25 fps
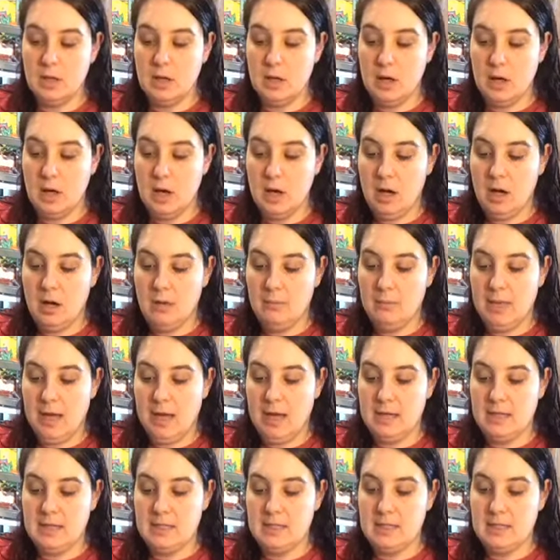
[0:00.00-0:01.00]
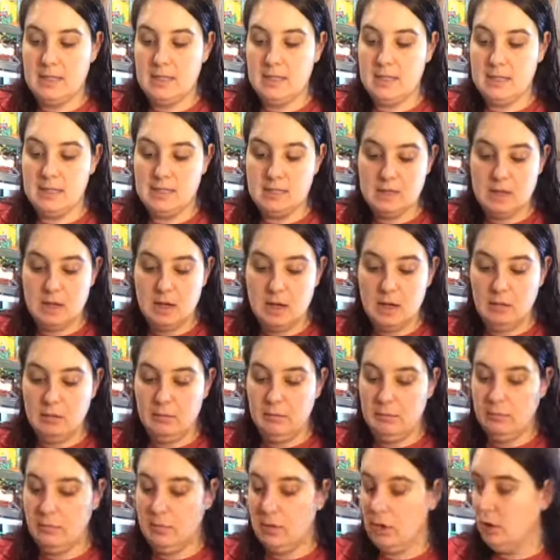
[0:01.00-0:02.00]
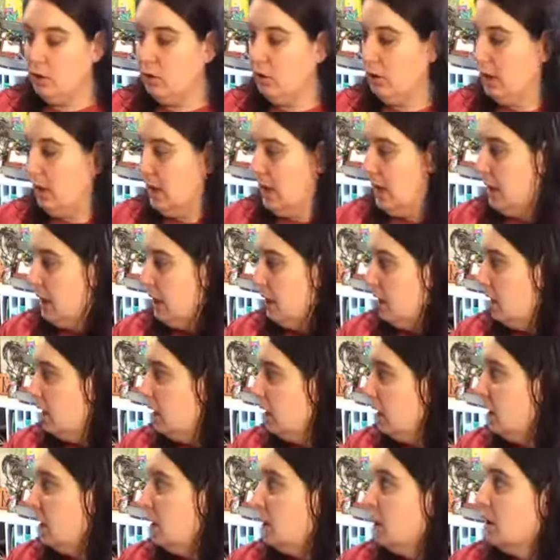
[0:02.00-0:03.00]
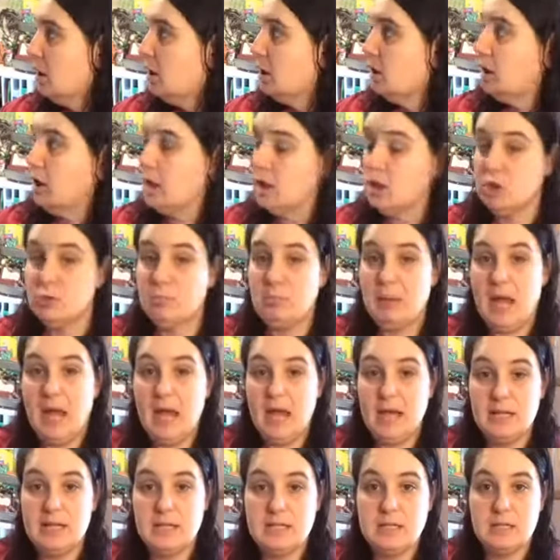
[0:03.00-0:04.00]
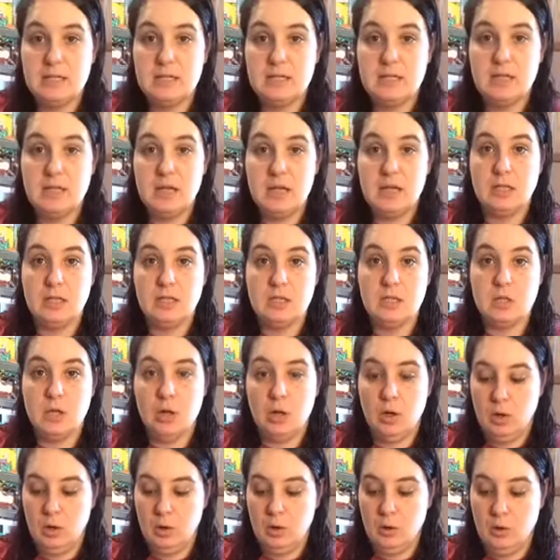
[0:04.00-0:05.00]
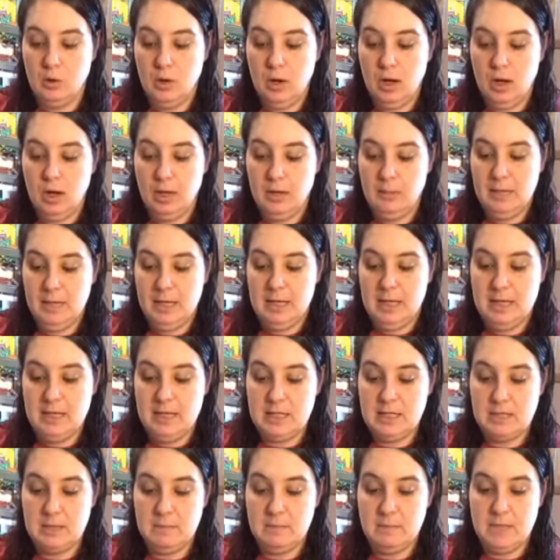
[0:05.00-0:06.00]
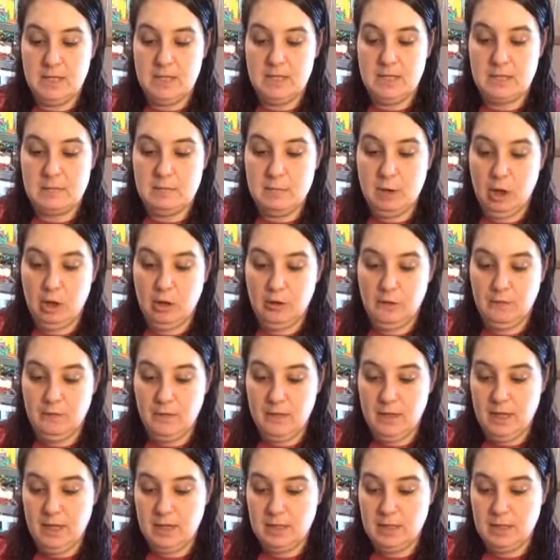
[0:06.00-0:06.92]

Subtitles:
I did some little like clutch bags, and so I needed something smaller for that